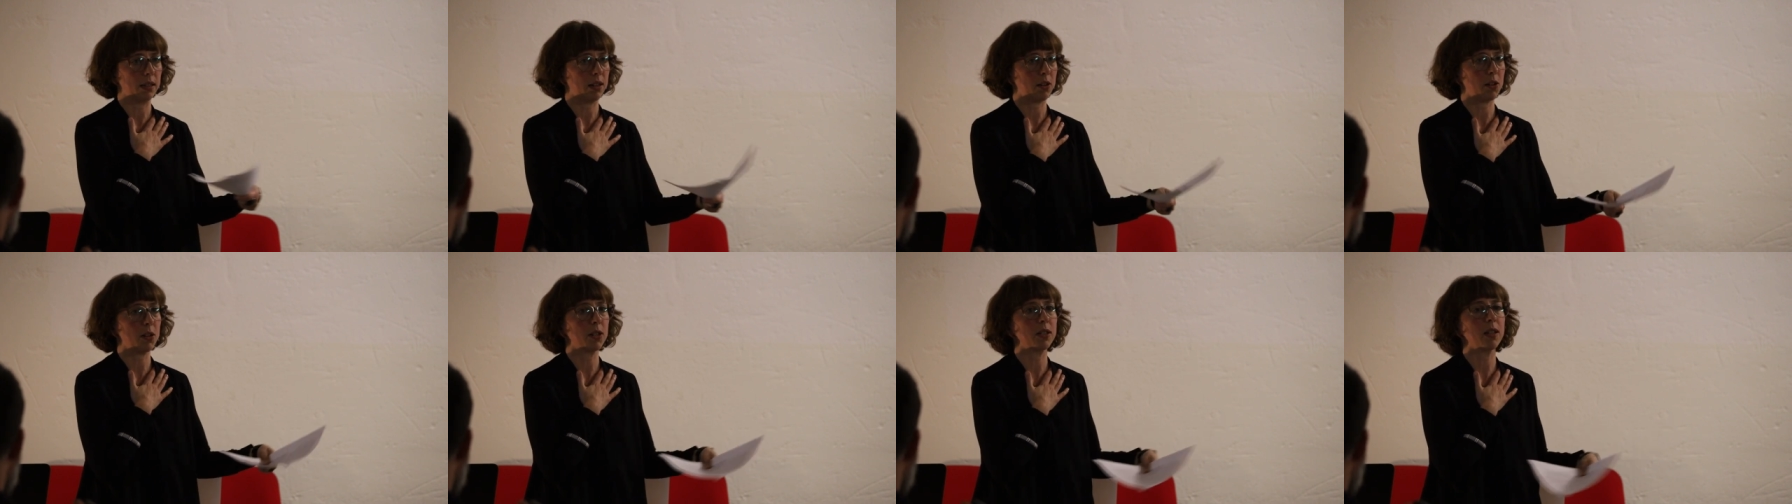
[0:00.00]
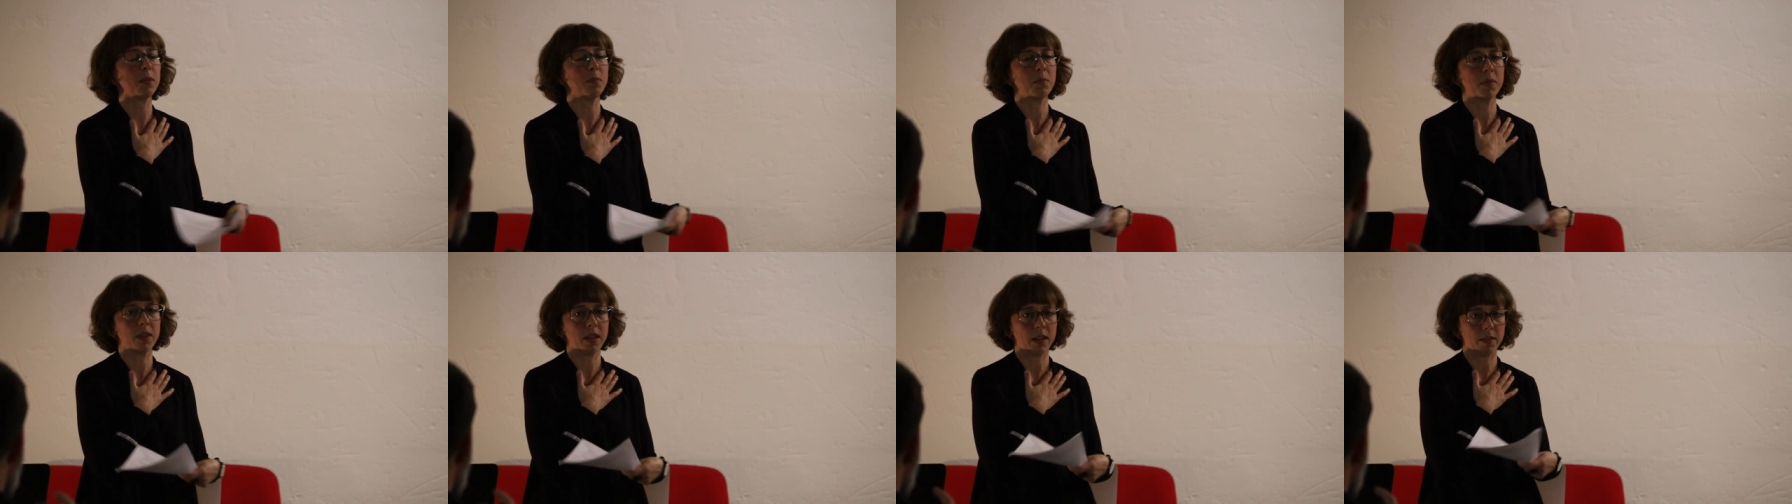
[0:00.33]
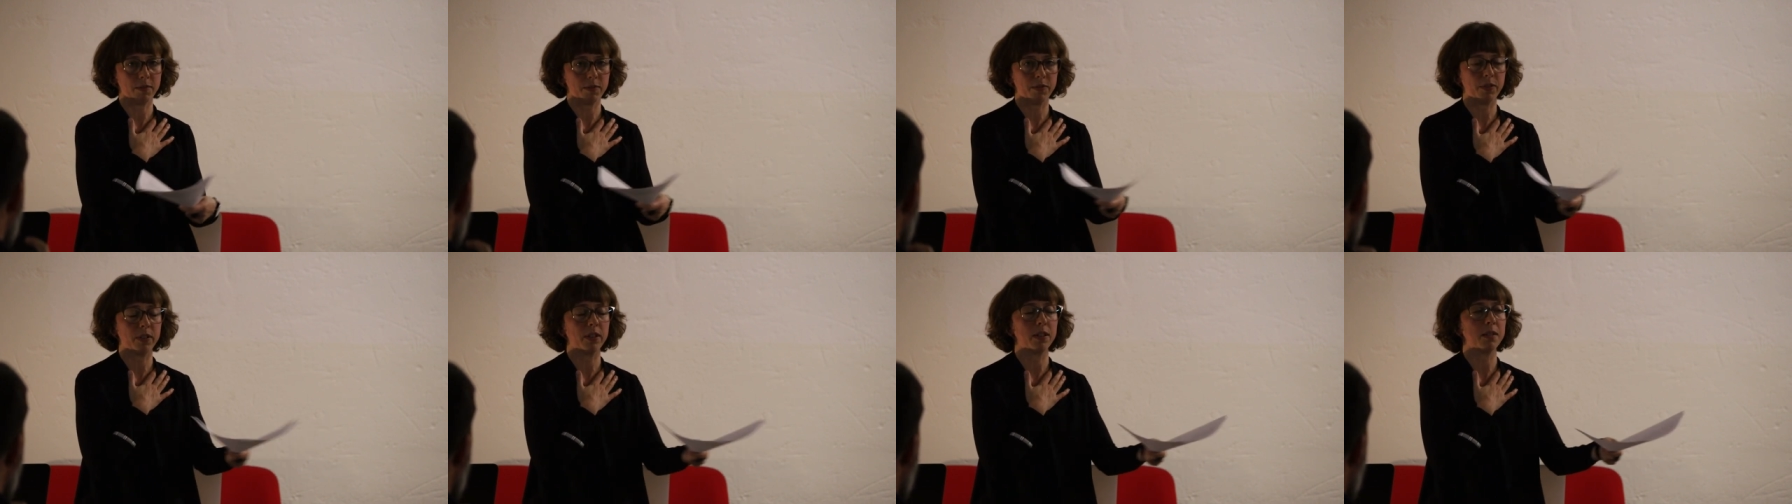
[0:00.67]
there's
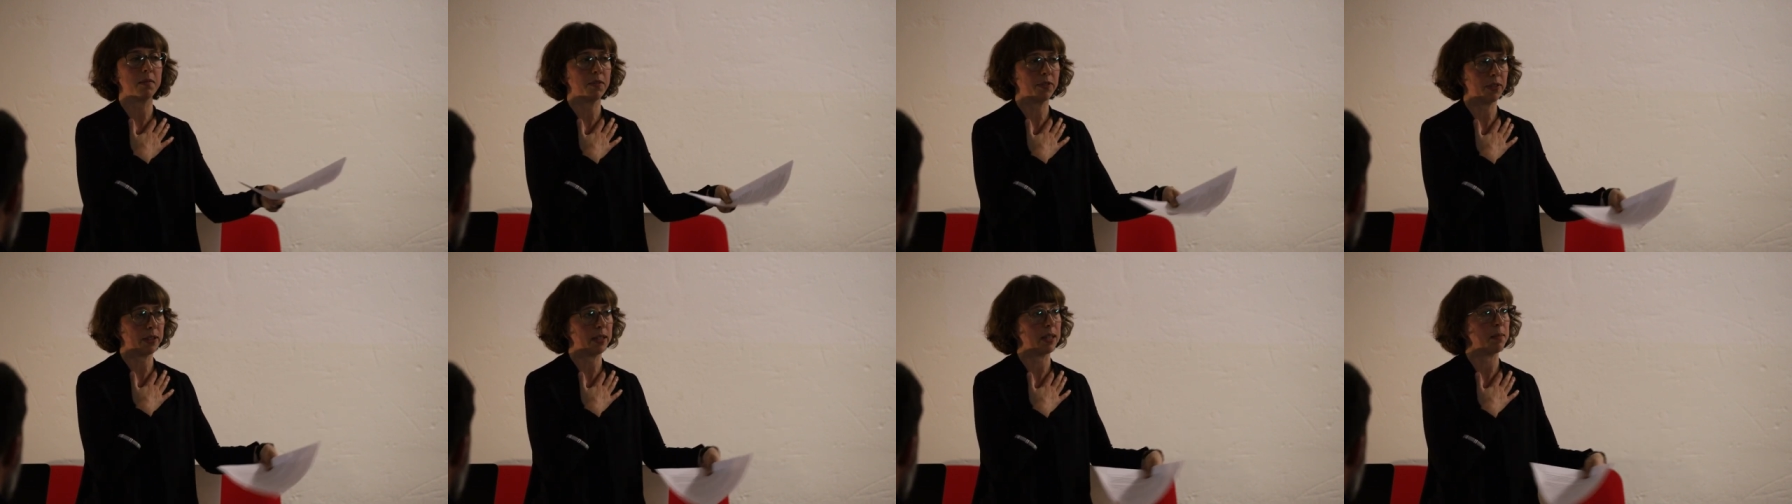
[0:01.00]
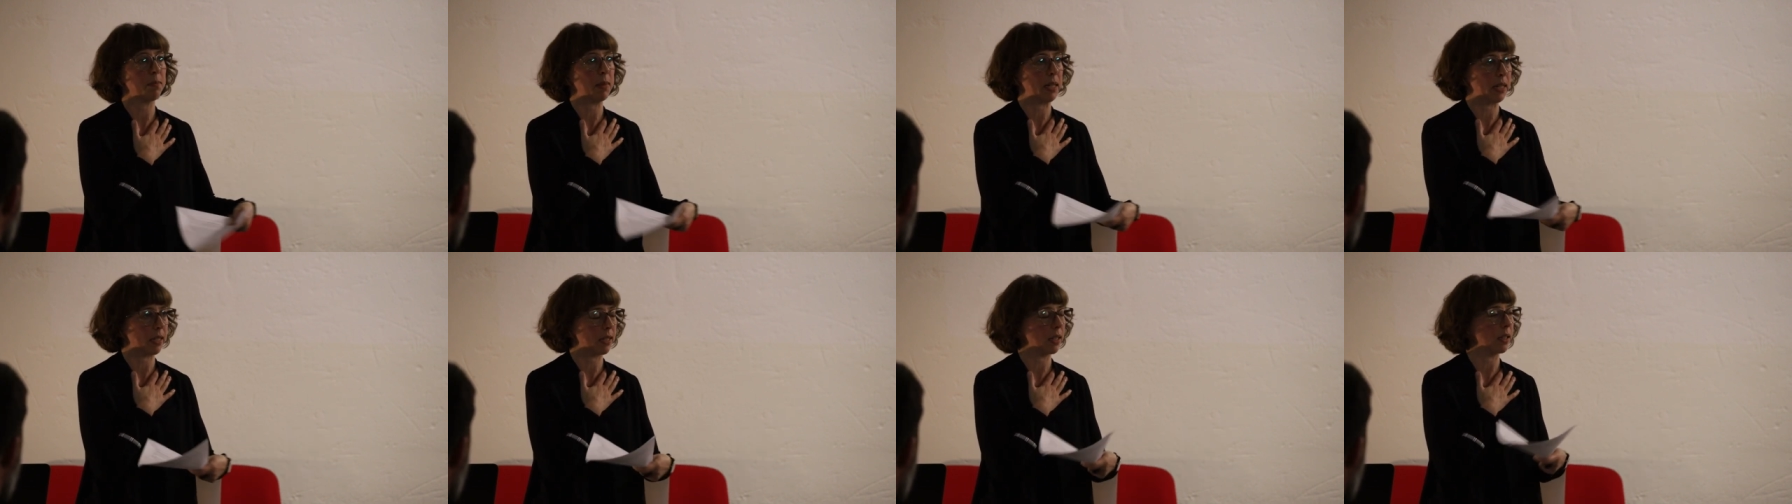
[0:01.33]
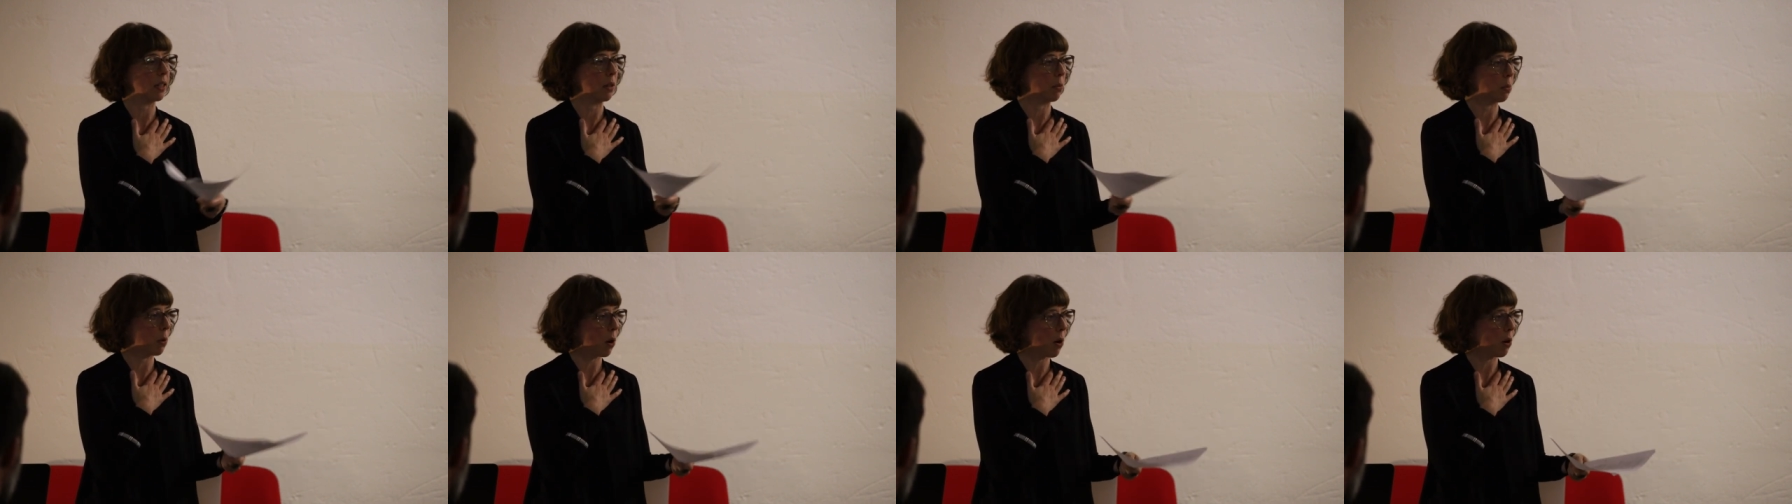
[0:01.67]
something
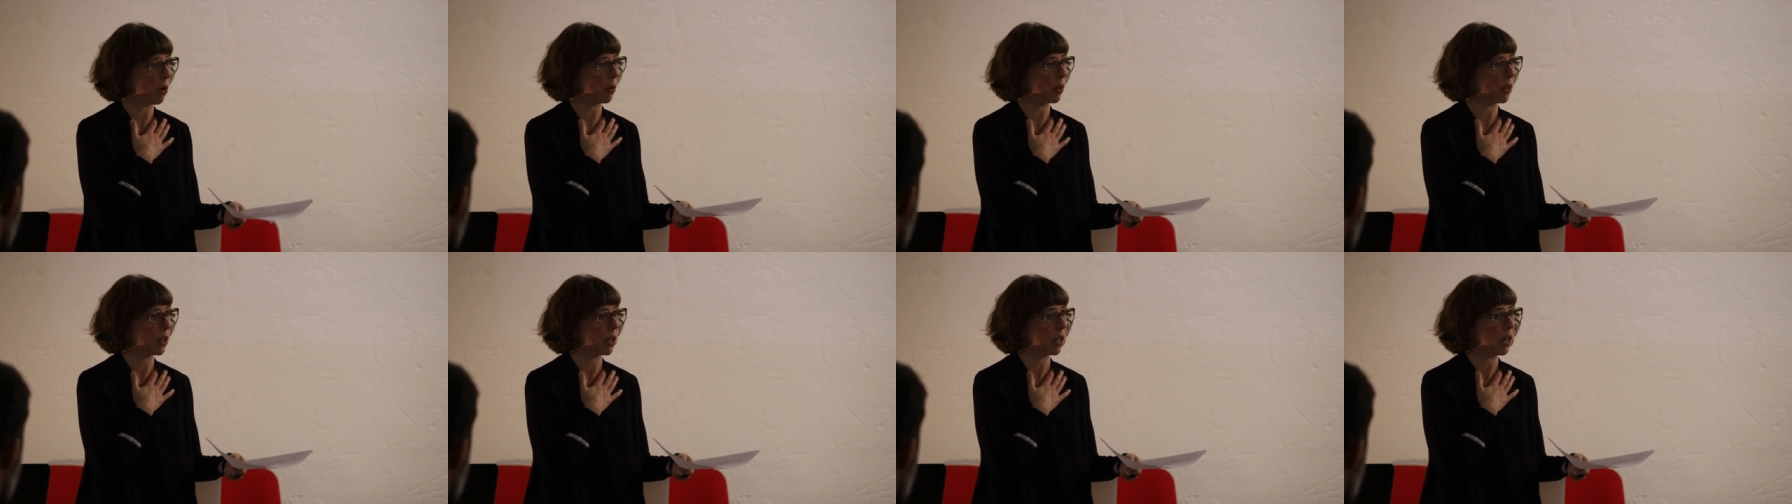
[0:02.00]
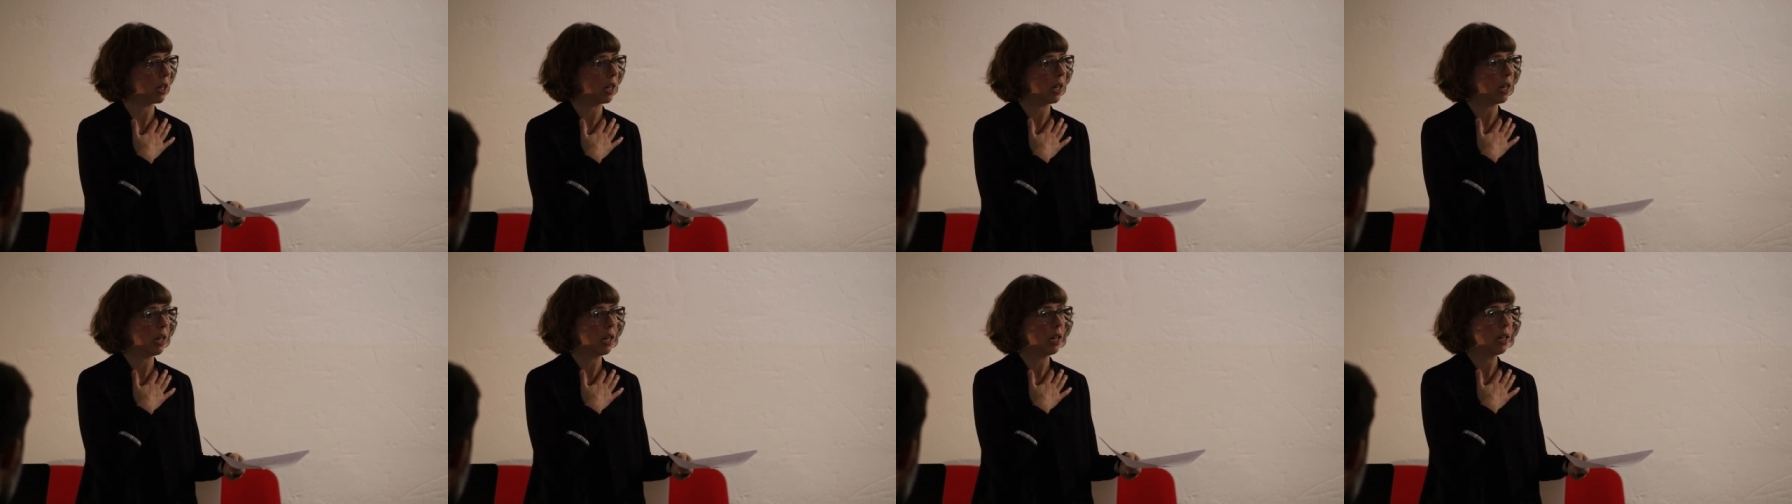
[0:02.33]
fundamentally wrong.